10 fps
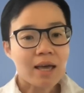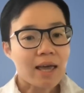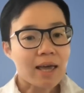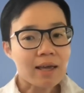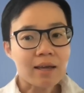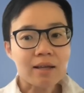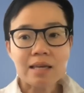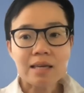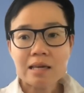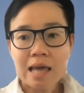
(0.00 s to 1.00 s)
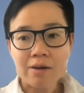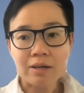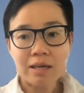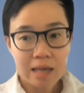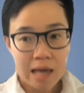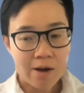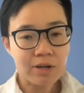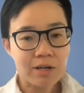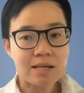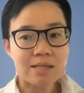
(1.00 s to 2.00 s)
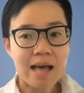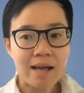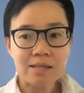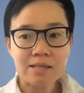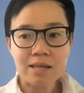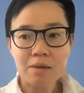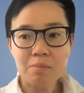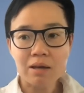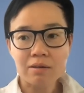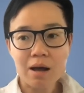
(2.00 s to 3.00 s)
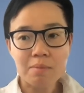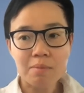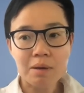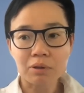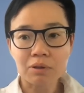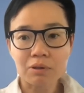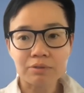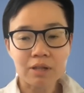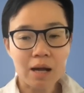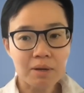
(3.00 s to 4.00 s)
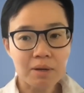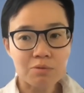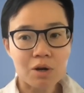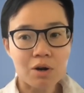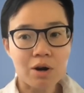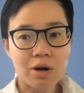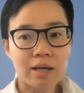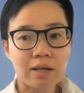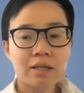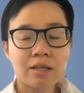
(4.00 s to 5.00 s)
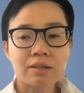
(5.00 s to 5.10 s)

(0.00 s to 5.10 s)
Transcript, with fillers: And he account- encountered the exact same economic political phenomena regarding